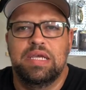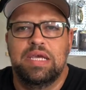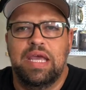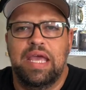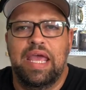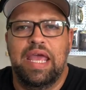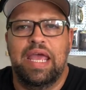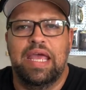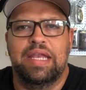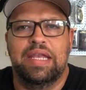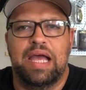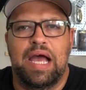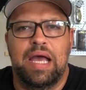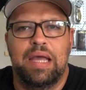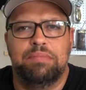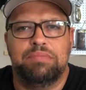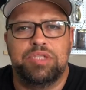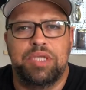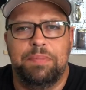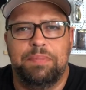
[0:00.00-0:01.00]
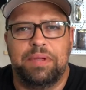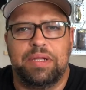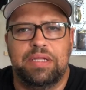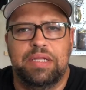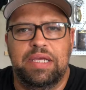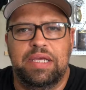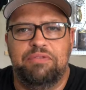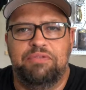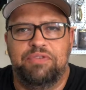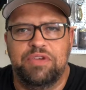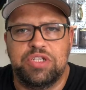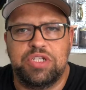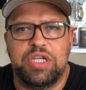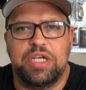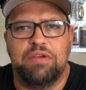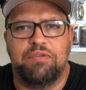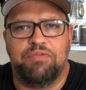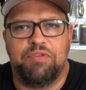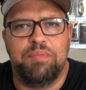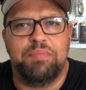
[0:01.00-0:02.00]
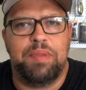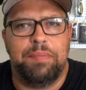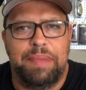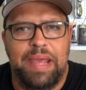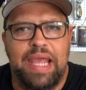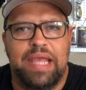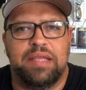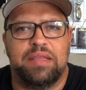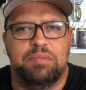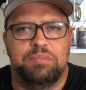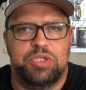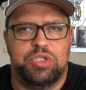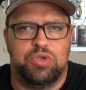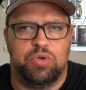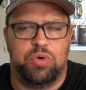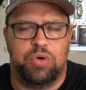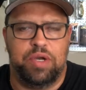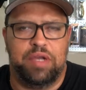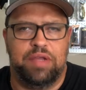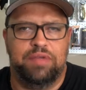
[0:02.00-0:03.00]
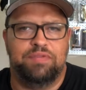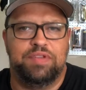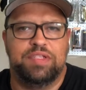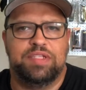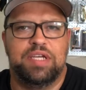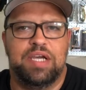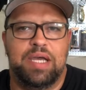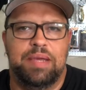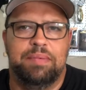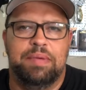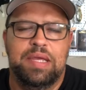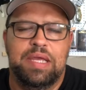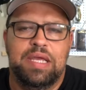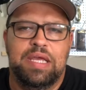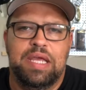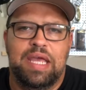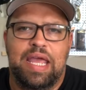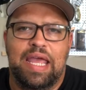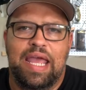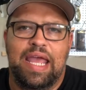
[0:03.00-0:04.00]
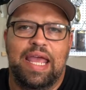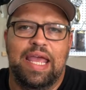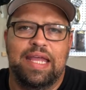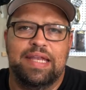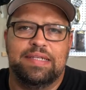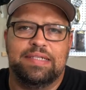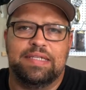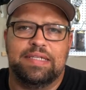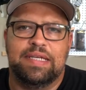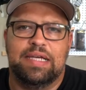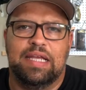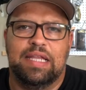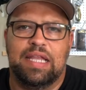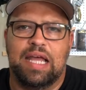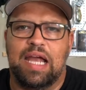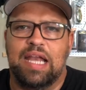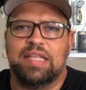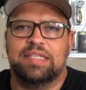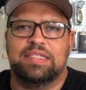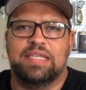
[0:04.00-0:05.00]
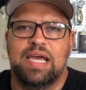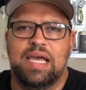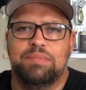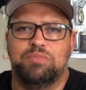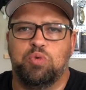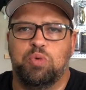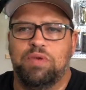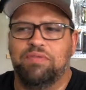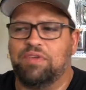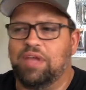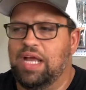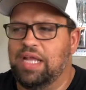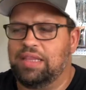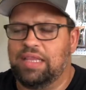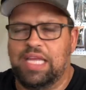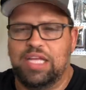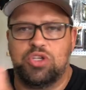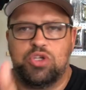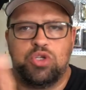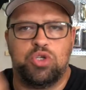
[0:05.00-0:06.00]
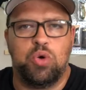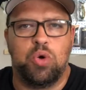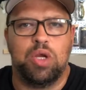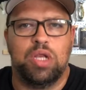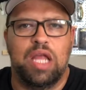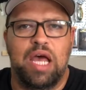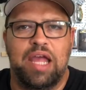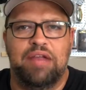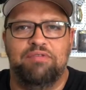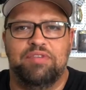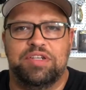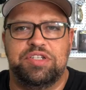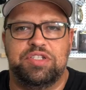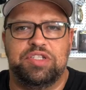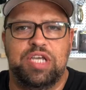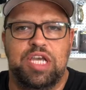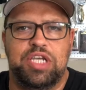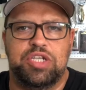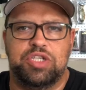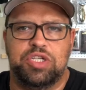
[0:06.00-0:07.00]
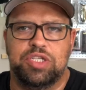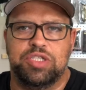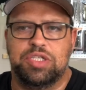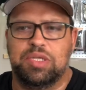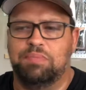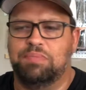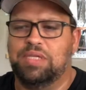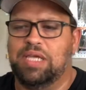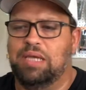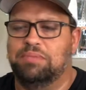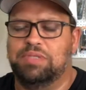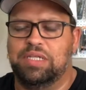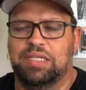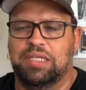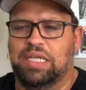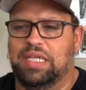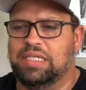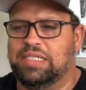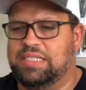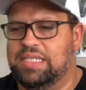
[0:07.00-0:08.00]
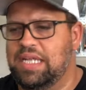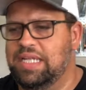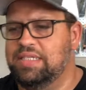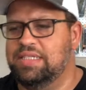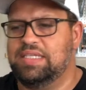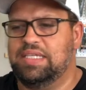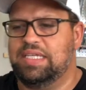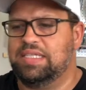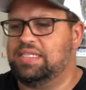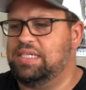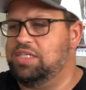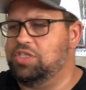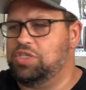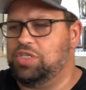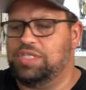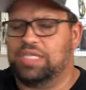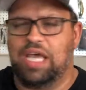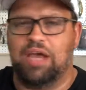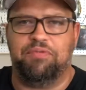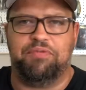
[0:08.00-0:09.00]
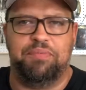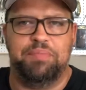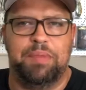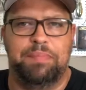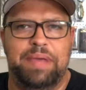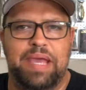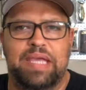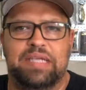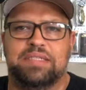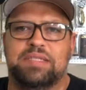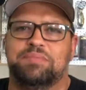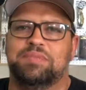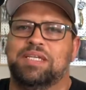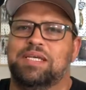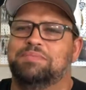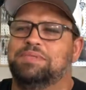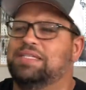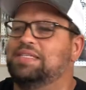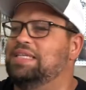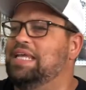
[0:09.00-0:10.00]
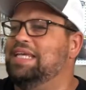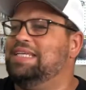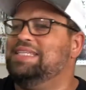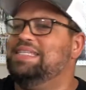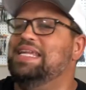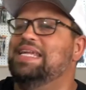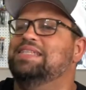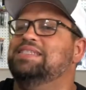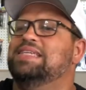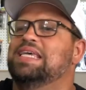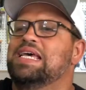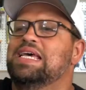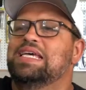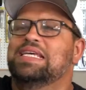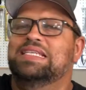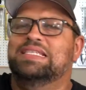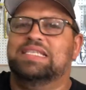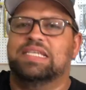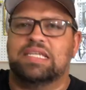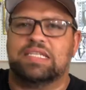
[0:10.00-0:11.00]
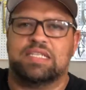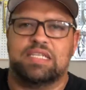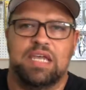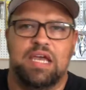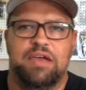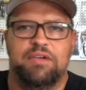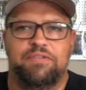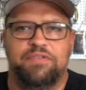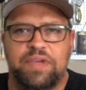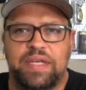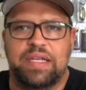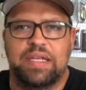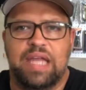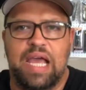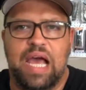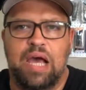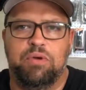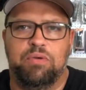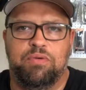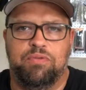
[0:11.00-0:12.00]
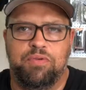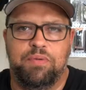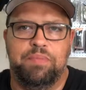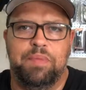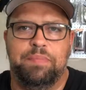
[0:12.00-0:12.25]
and I'm typically fishing from the bank the majority of the time. And a lot of times we've got that shoreline vegetation. Sometimes it extends 6 inches out from the bank. Sometimes it extends 6 feet out from the